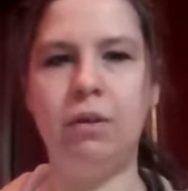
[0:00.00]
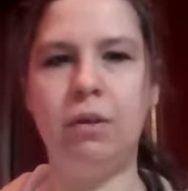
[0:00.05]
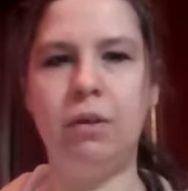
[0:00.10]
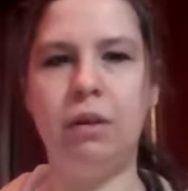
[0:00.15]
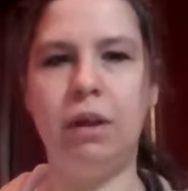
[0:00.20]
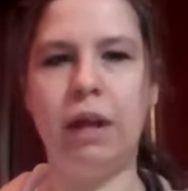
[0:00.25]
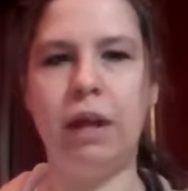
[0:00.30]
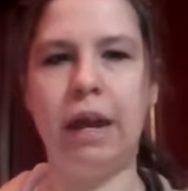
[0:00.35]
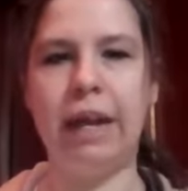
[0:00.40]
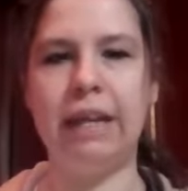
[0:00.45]

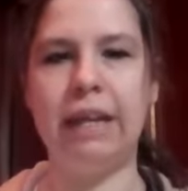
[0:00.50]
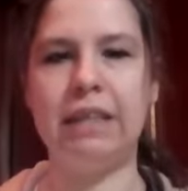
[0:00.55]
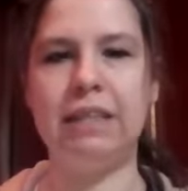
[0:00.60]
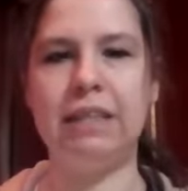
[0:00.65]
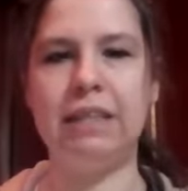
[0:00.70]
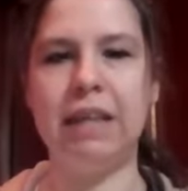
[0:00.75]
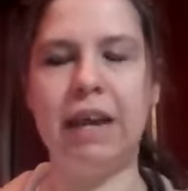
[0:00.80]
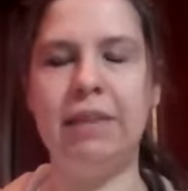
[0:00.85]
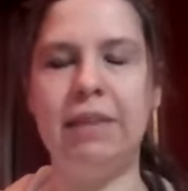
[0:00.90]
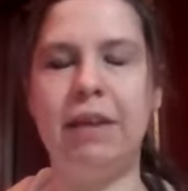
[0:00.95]

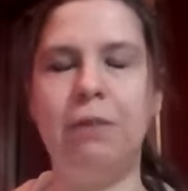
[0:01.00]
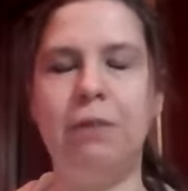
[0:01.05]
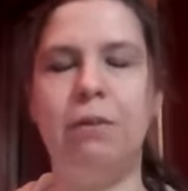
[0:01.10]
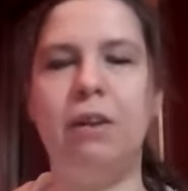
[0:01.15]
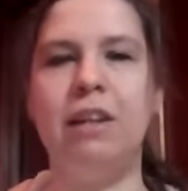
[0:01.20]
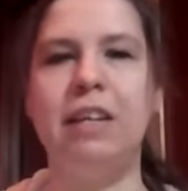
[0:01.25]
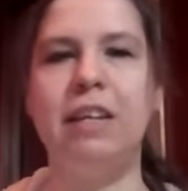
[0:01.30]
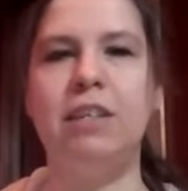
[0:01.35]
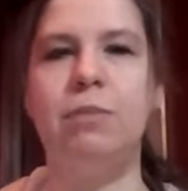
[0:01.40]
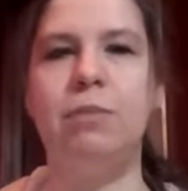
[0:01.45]
Nice. And then
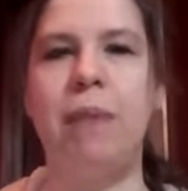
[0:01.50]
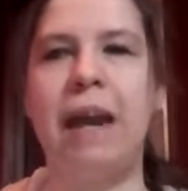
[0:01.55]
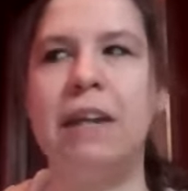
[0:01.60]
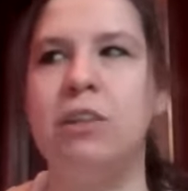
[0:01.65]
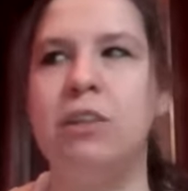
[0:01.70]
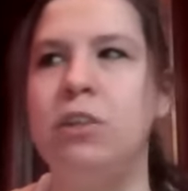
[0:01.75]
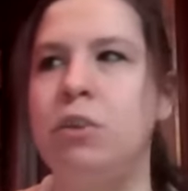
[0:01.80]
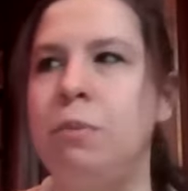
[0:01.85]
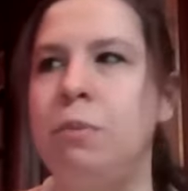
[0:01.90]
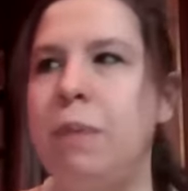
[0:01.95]
release back
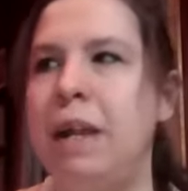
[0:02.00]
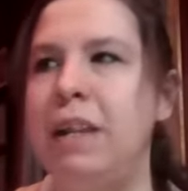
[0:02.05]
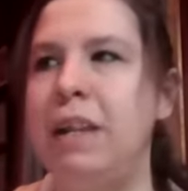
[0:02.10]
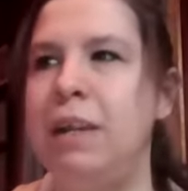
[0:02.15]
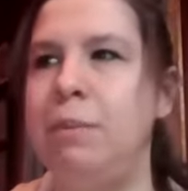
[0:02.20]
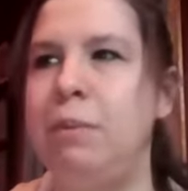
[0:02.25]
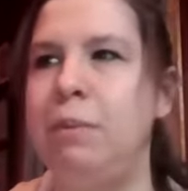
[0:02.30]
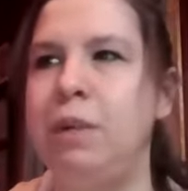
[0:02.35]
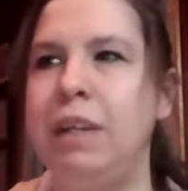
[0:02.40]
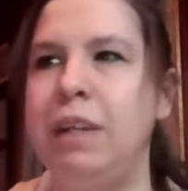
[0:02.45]
to your belly,
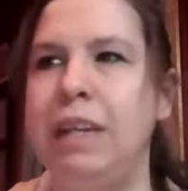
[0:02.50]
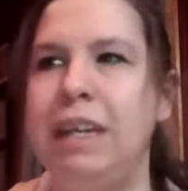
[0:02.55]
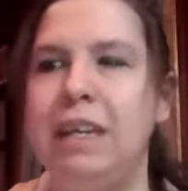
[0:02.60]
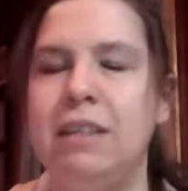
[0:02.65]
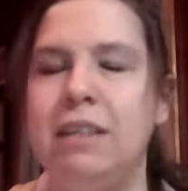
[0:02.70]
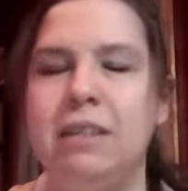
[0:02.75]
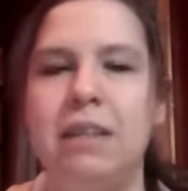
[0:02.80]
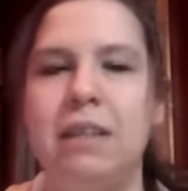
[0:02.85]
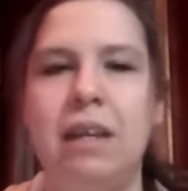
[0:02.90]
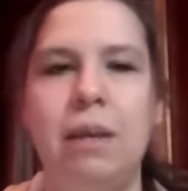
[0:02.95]

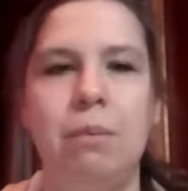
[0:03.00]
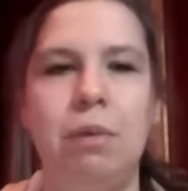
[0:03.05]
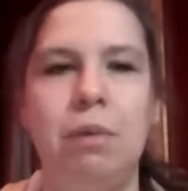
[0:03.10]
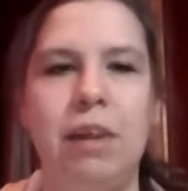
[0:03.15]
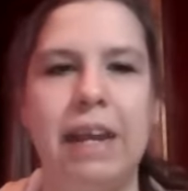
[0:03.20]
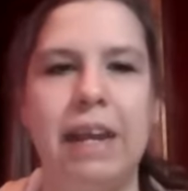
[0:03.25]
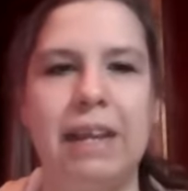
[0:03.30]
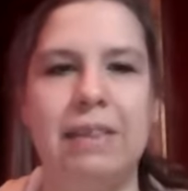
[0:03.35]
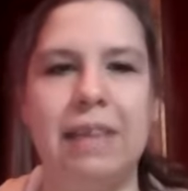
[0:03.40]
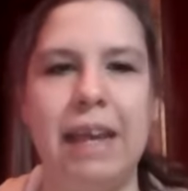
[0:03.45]
please.
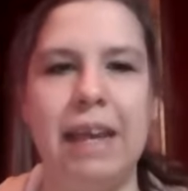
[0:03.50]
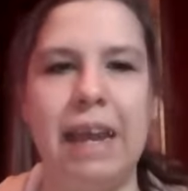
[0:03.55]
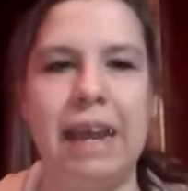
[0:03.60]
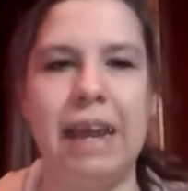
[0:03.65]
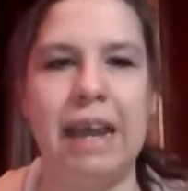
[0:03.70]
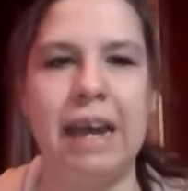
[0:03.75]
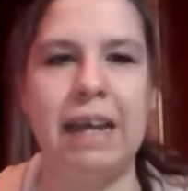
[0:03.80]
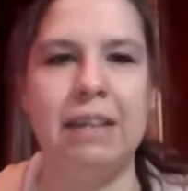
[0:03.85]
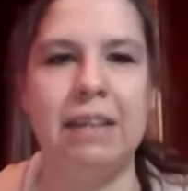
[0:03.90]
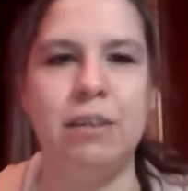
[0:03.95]
Plant the
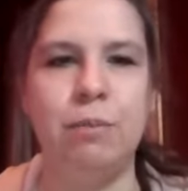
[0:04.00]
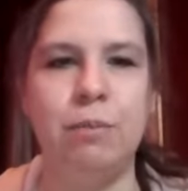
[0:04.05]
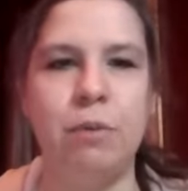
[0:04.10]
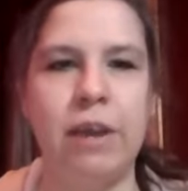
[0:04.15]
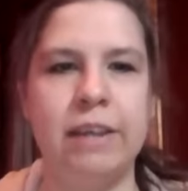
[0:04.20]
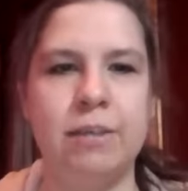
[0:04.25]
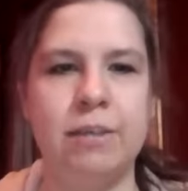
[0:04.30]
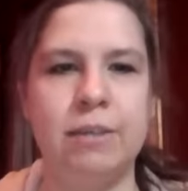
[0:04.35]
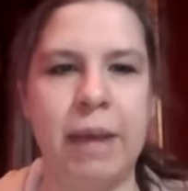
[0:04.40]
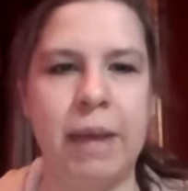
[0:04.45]
hands,
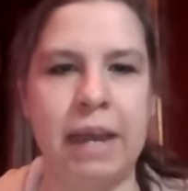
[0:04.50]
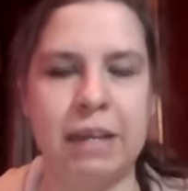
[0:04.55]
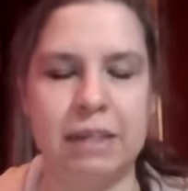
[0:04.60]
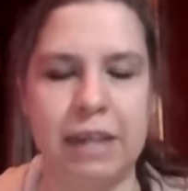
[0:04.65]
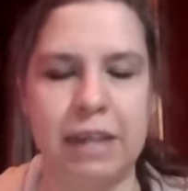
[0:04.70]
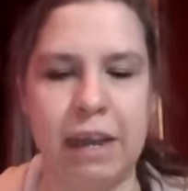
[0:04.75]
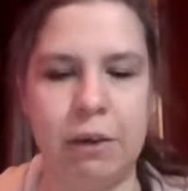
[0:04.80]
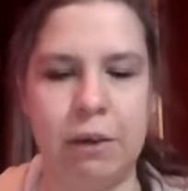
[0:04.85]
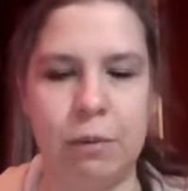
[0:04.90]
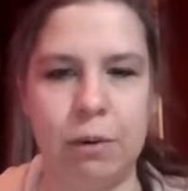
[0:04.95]
press back,
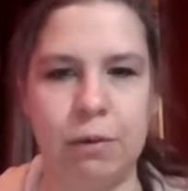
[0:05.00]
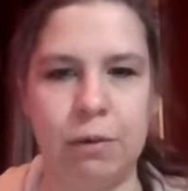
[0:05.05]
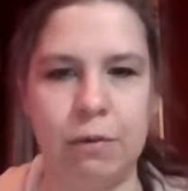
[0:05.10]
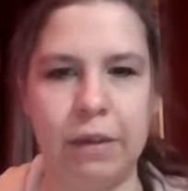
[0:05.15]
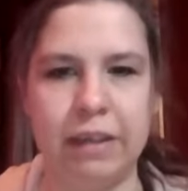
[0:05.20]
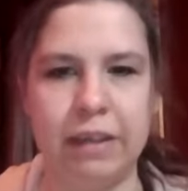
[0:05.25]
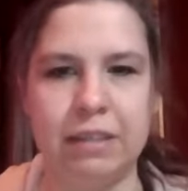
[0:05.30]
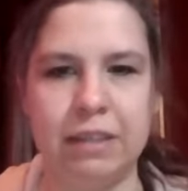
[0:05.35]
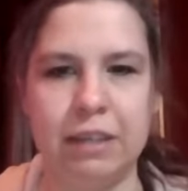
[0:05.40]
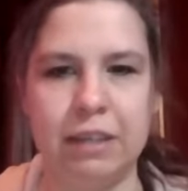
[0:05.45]
downward
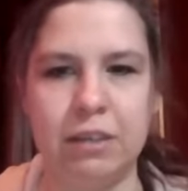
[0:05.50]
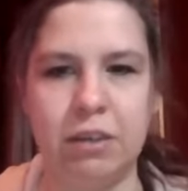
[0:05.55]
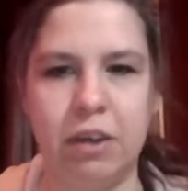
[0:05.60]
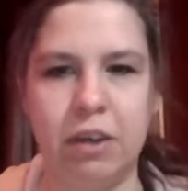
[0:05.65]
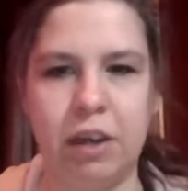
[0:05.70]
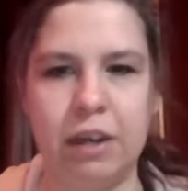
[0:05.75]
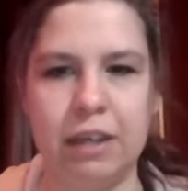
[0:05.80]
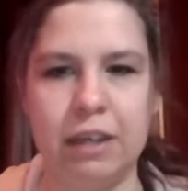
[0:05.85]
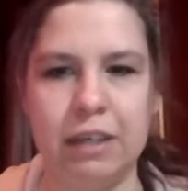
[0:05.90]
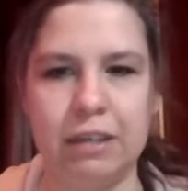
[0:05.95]
facing
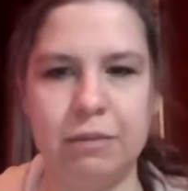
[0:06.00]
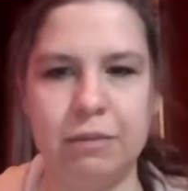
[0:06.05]
dog.